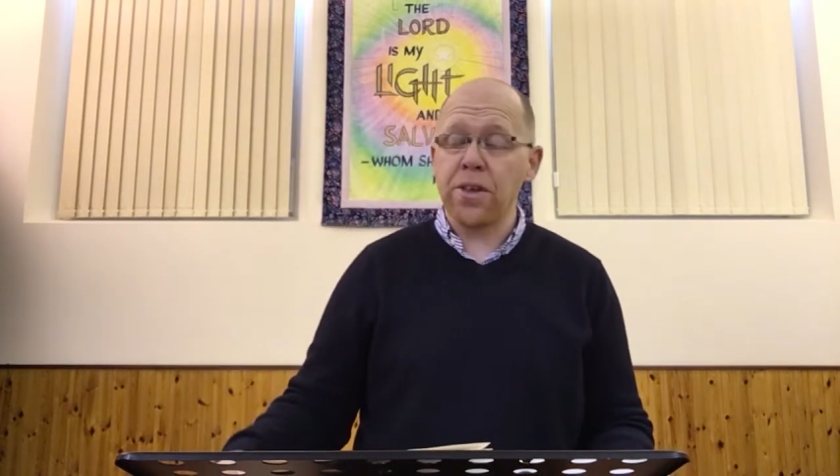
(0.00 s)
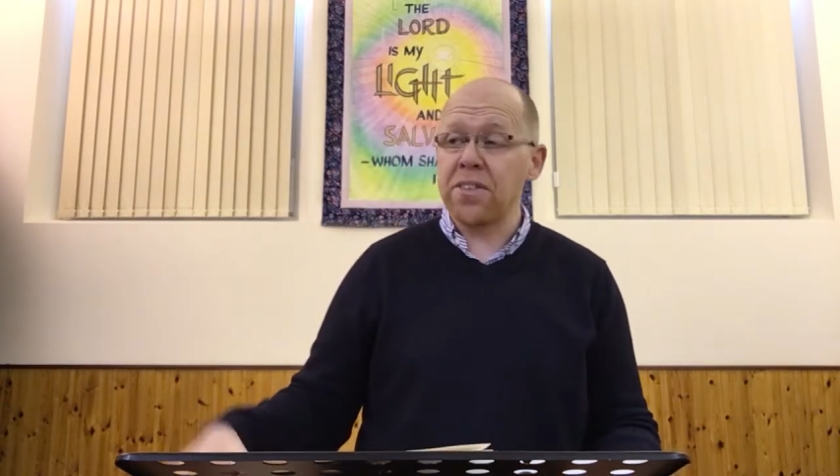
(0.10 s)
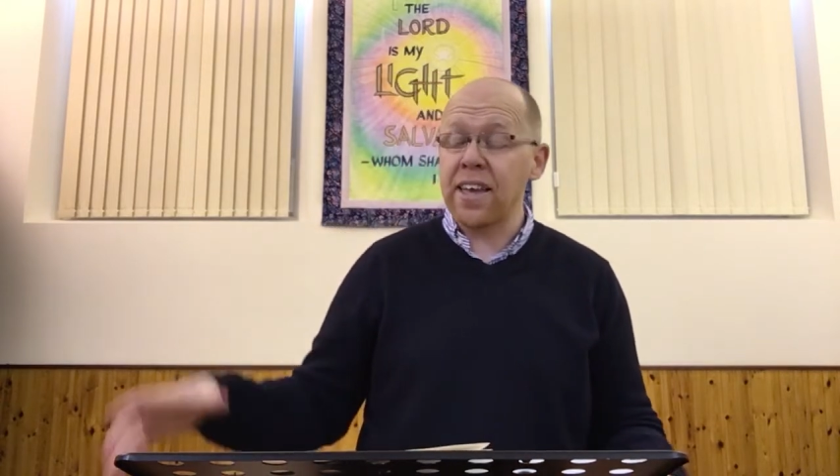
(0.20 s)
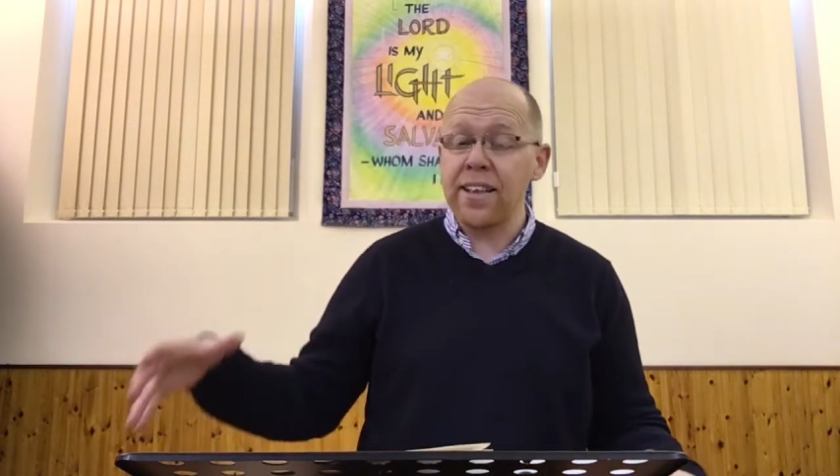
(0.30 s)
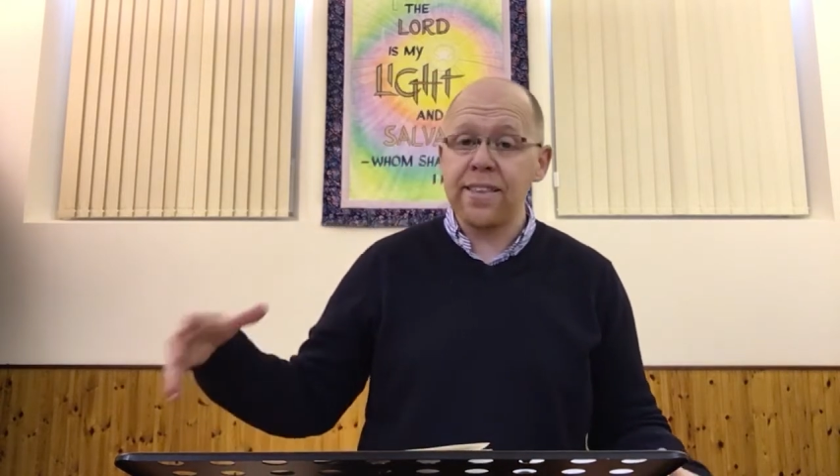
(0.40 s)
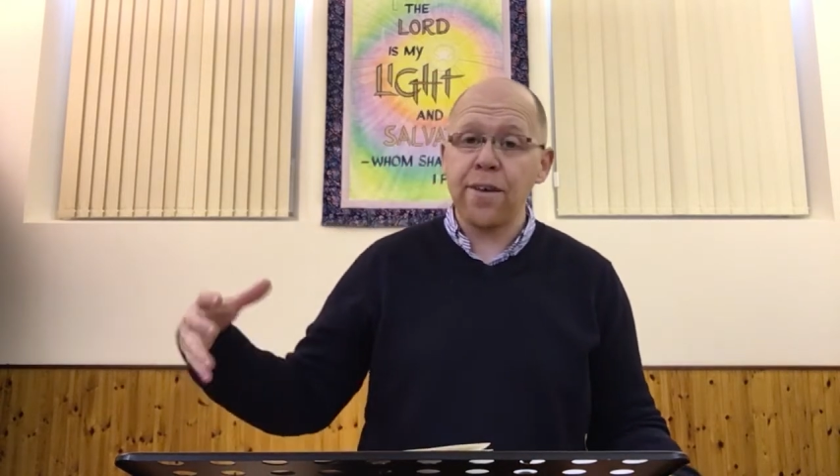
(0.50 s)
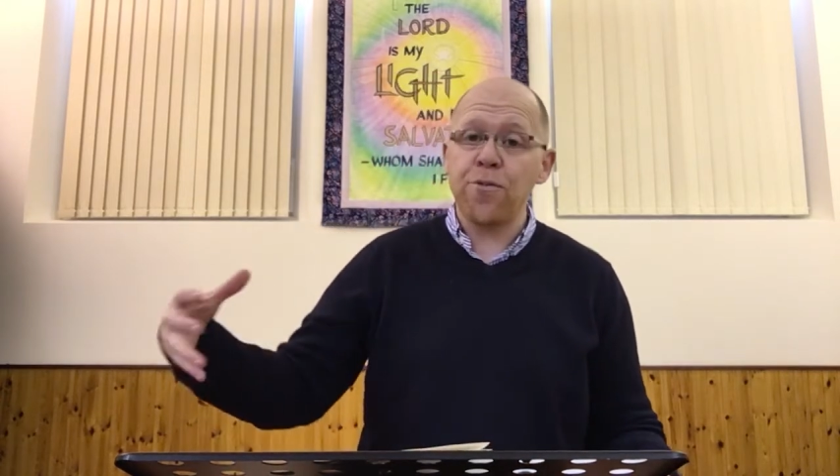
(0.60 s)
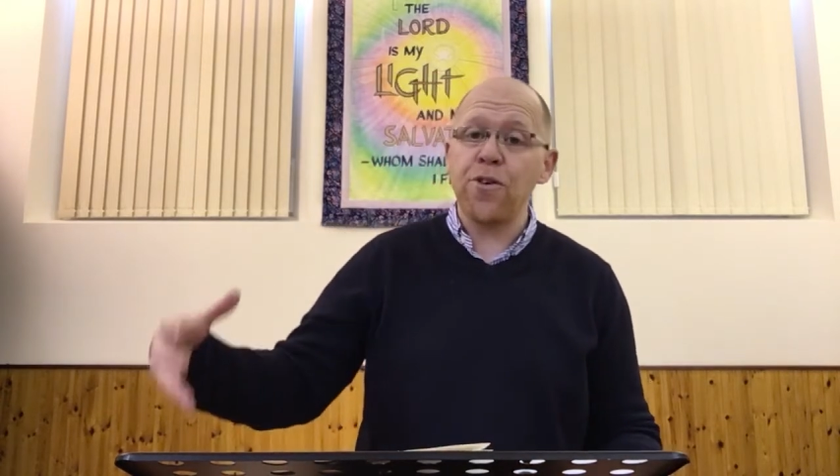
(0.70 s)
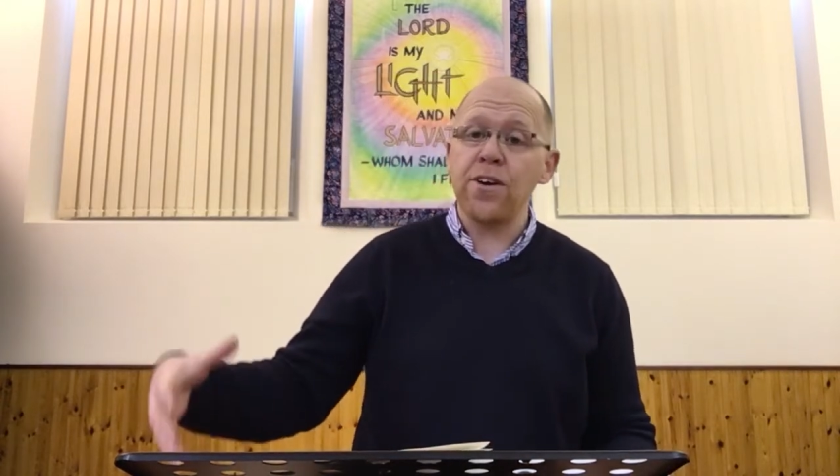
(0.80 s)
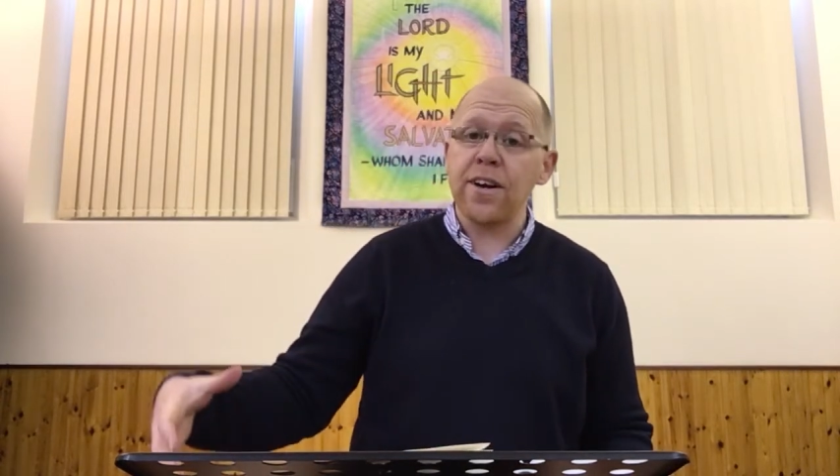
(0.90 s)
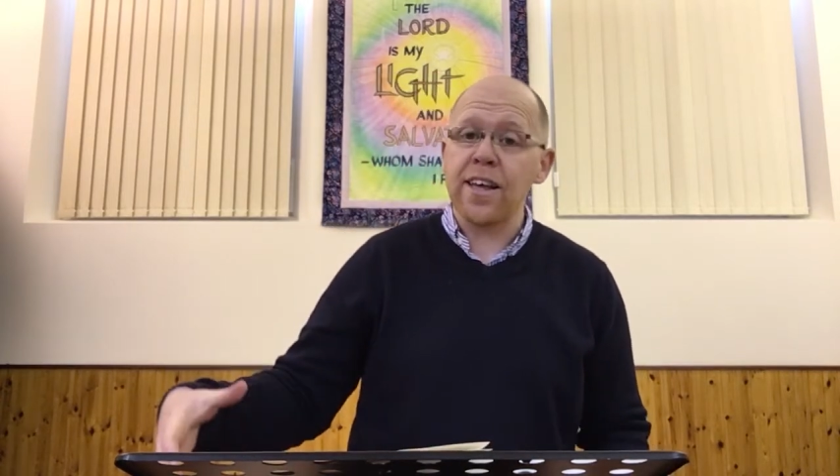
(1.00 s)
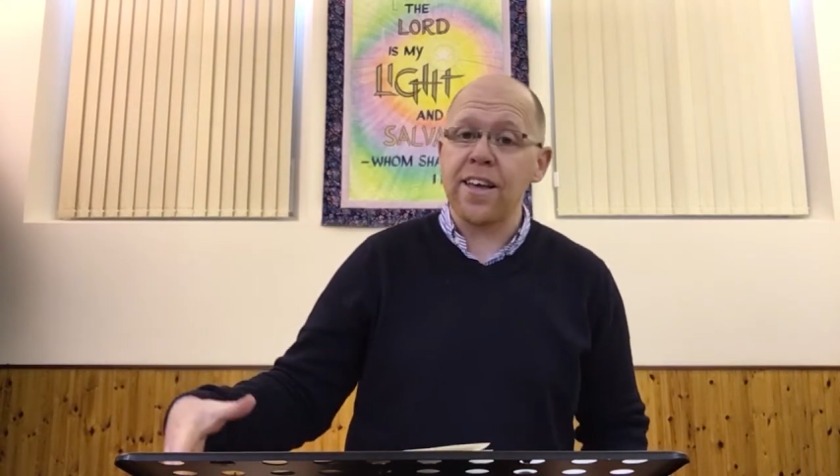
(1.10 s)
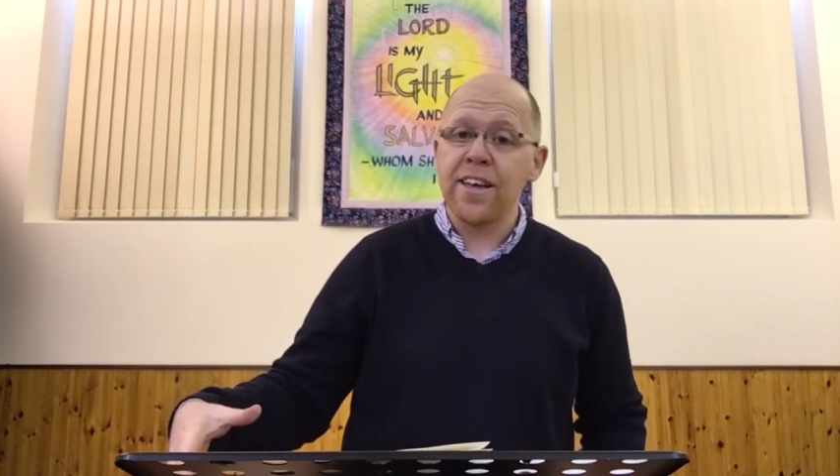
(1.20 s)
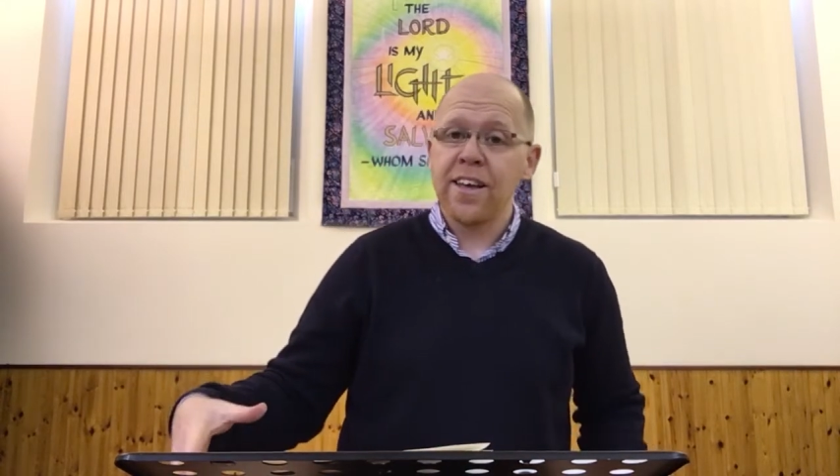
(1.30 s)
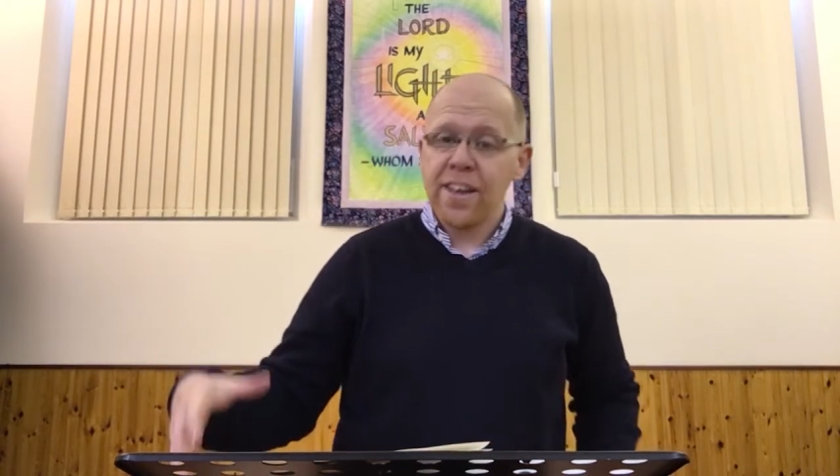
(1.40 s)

to think differently,